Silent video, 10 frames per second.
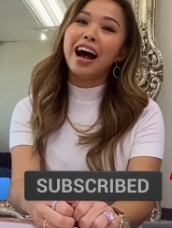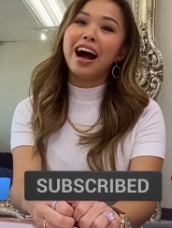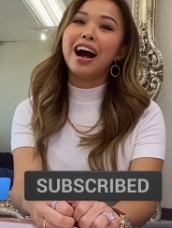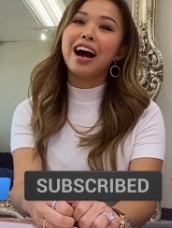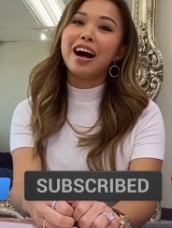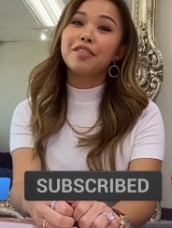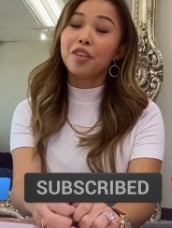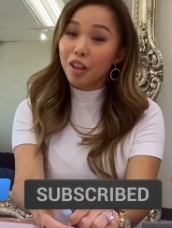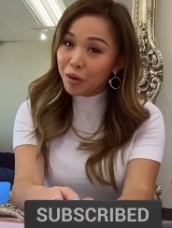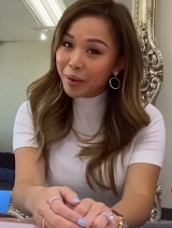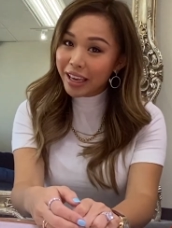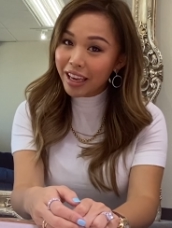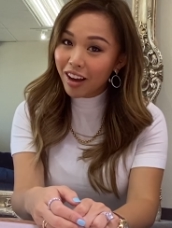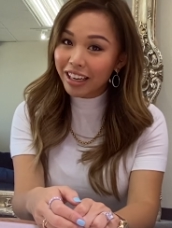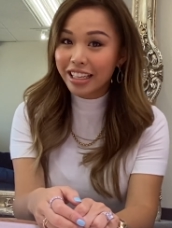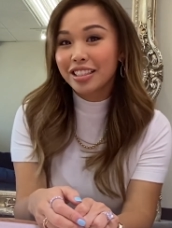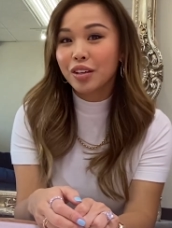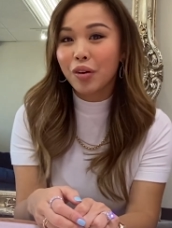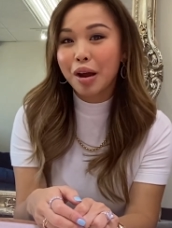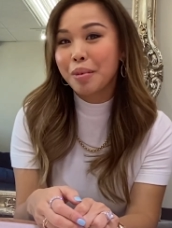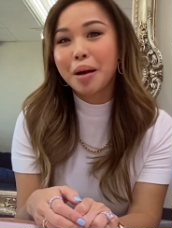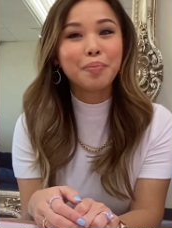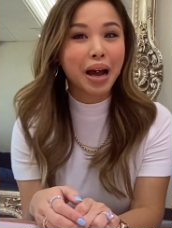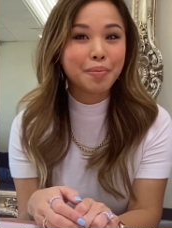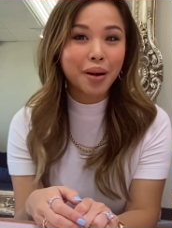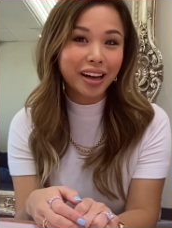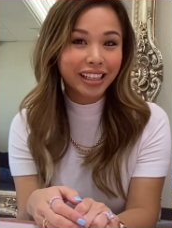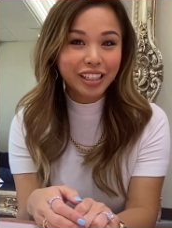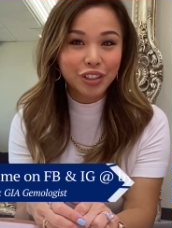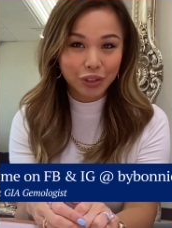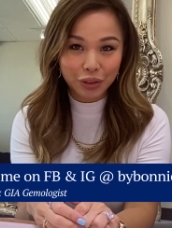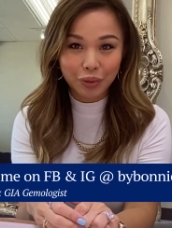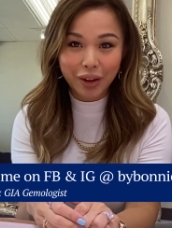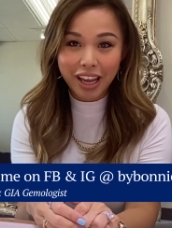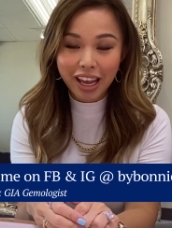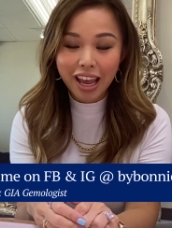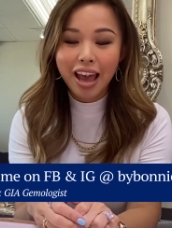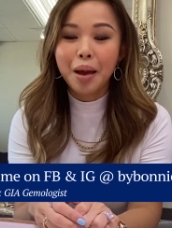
uh, follow me on Instagram at by Bonnie Jewelry.